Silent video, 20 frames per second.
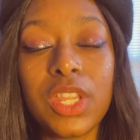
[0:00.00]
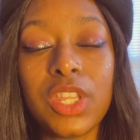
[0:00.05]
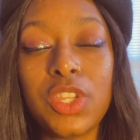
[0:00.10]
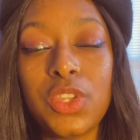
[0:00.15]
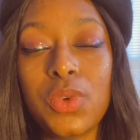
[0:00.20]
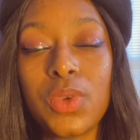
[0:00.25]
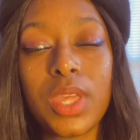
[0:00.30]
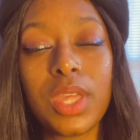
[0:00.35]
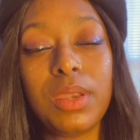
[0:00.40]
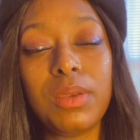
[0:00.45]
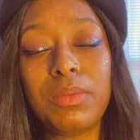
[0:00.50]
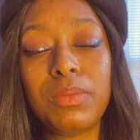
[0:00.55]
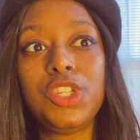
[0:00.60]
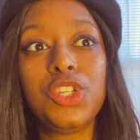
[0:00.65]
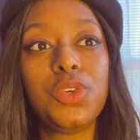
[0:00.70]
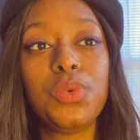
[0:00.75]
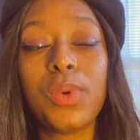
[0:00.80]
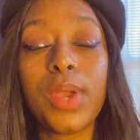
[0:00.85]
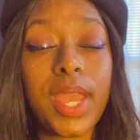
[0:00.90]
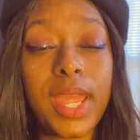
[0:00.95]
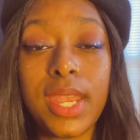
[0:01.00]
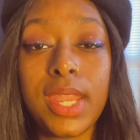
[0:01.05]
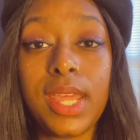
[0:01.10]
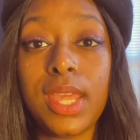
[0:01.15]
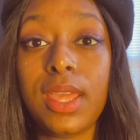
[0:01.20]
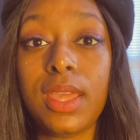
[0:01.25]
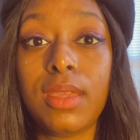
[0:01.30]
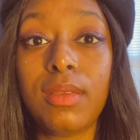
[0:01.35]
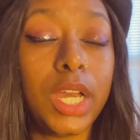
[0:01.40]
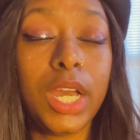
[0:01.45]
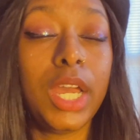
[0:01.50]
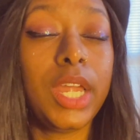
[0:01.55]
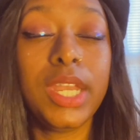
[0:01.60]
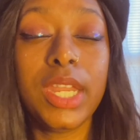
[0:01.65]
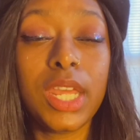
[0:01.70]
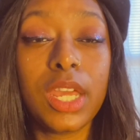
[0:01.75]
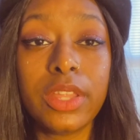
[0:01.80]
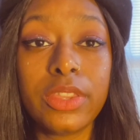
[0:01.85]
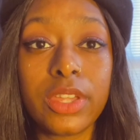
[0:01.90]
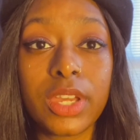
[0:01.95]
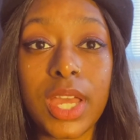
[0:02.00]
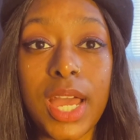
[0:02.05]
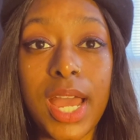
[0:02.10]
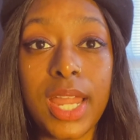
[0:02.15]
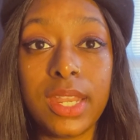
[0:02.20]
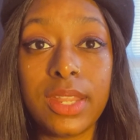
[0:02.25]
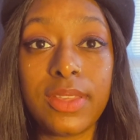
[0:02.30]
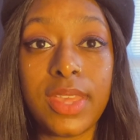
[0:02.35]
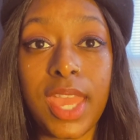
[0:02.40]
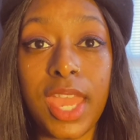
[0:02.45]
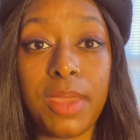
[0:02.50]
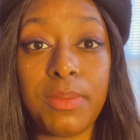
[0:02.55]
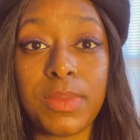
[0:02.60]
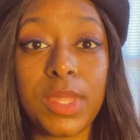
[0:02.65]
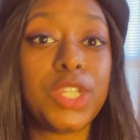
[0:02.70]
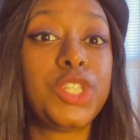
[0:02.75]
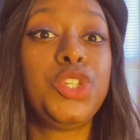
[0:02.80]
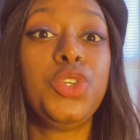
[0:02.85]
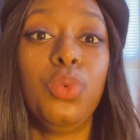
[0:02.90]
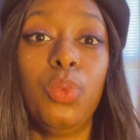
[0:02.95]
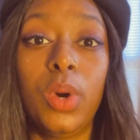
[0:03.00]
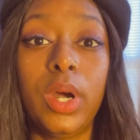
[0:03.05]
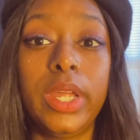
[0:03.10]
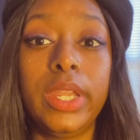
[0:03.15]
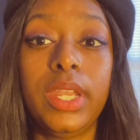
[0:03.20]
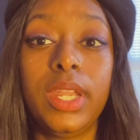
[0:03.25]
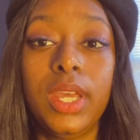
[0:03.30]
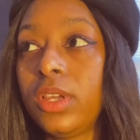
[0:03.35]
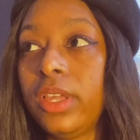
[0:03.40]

You can do any other kind of game that you want.